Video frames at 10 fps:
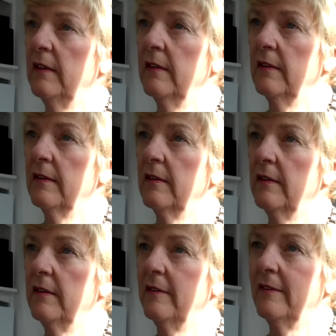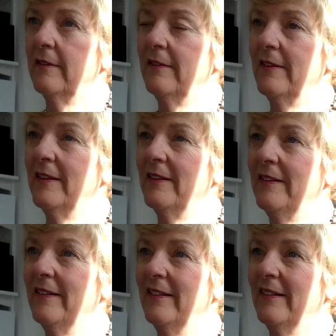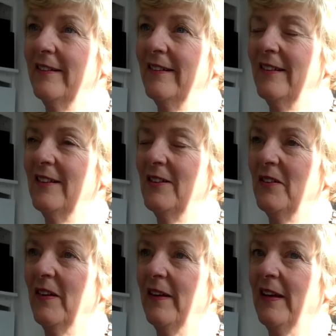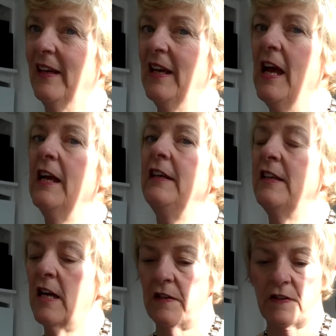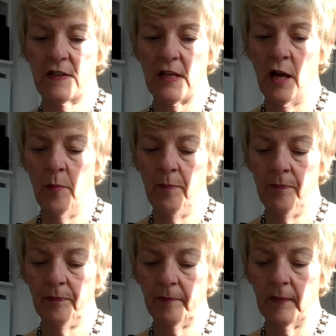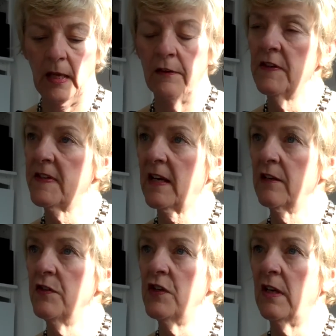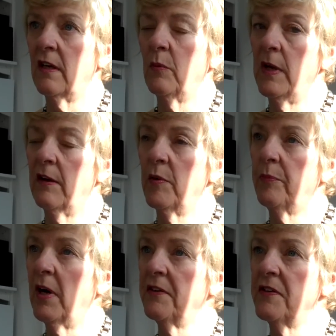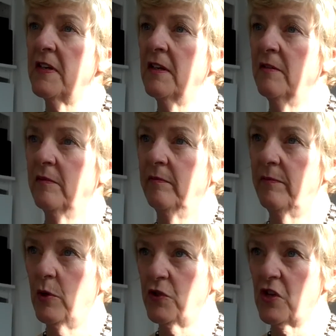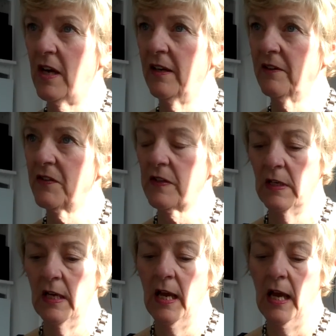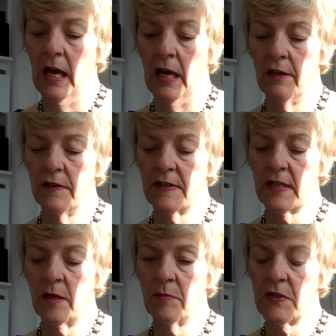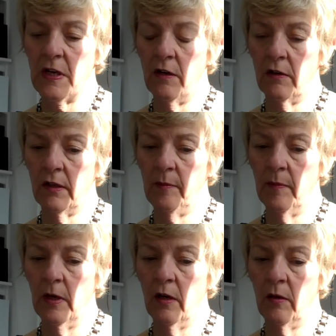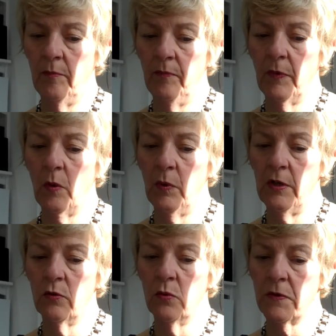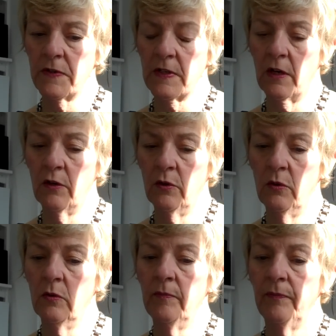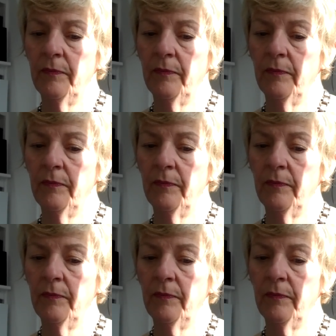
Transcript: tell me how you use blogging um, in your teaching? Yes, um, in the second year we have a branding project, and at the same time um, we also